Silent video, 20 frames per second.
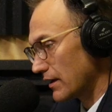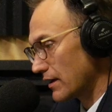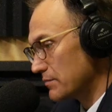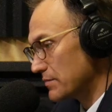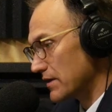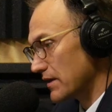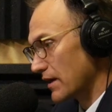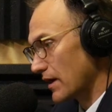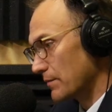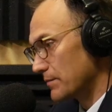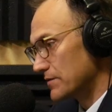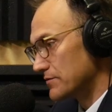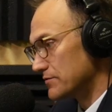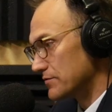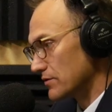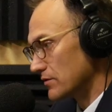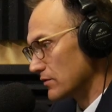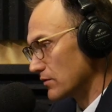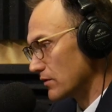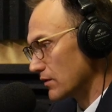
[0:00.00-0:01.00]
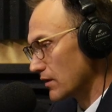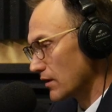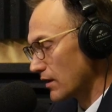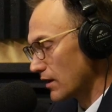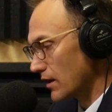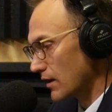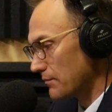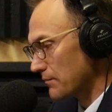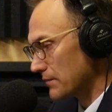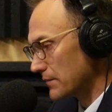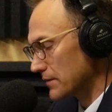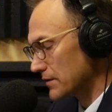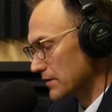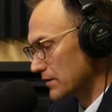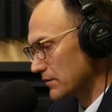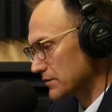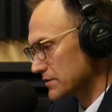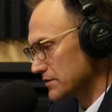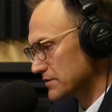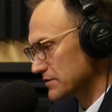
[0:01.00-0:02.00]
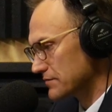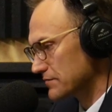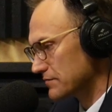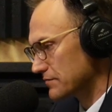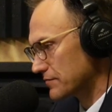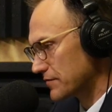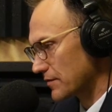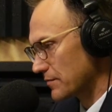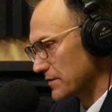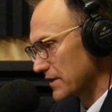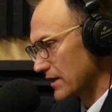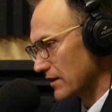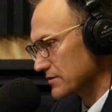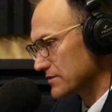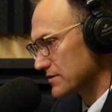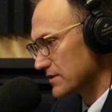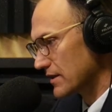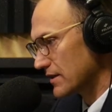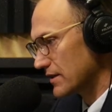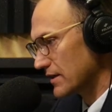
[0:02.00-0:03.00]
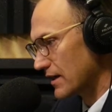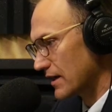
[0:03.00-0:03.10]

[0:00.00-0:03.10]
I'd be happy to. Just from the outset,